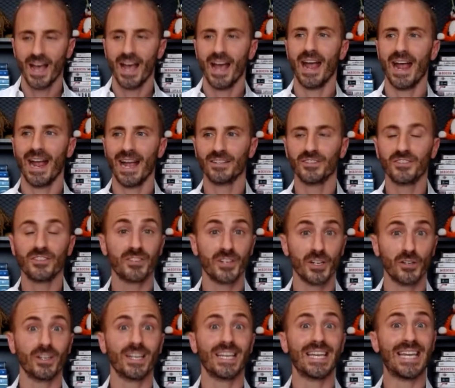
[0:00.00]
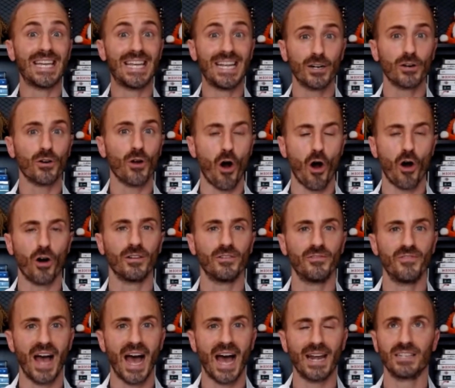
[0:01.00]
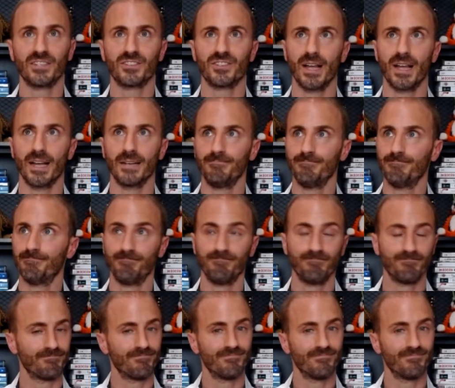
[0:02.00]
and still hear all of that and say,